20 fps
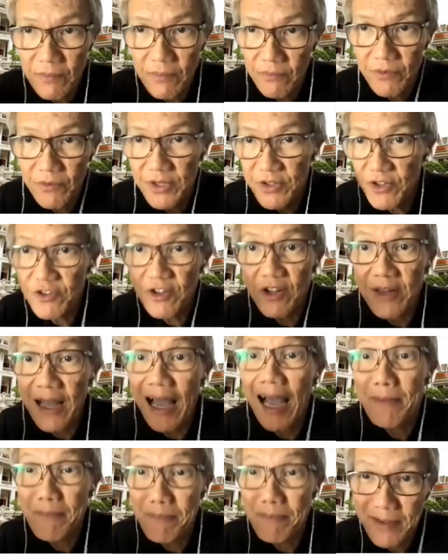register
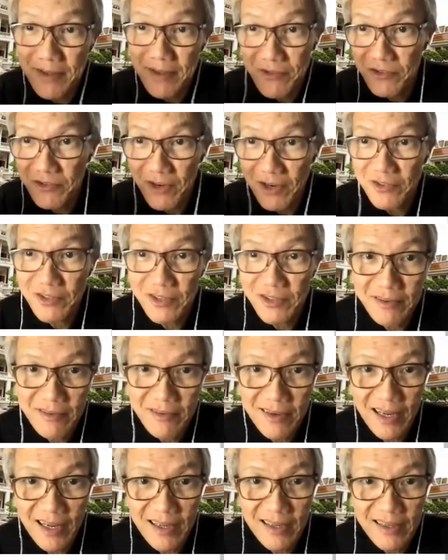type instruction,
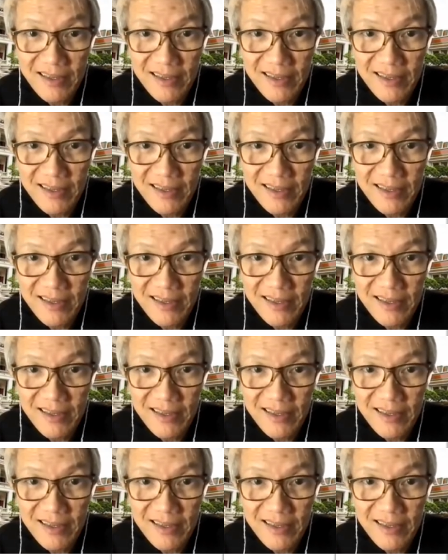right?